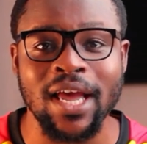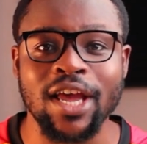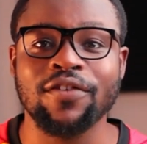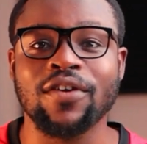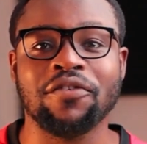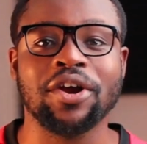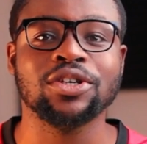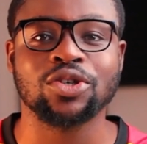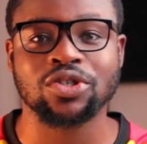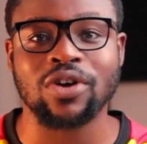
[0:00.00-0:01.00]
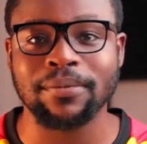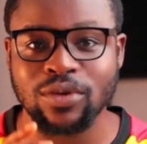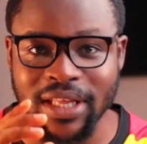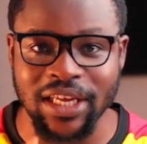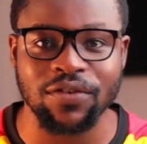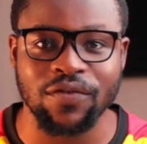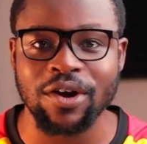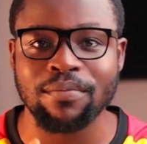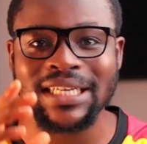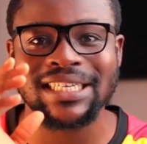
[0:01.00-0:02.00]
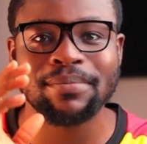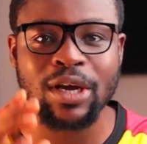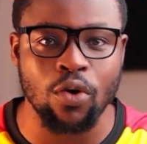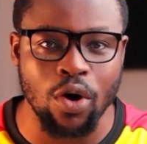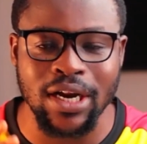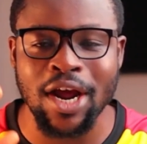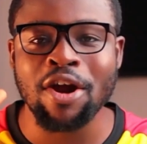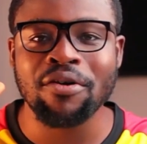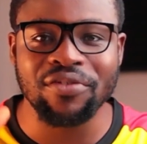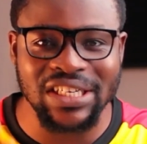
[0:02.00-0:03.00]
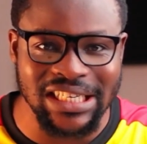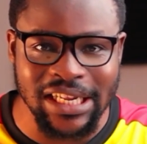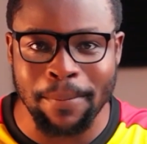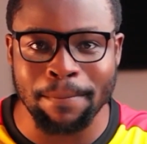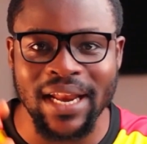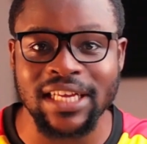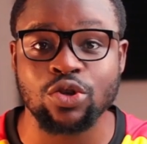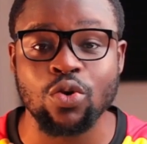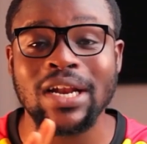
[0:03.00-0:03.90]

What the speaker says: If you have already subscribed to, thank you very much and may God richly bless you.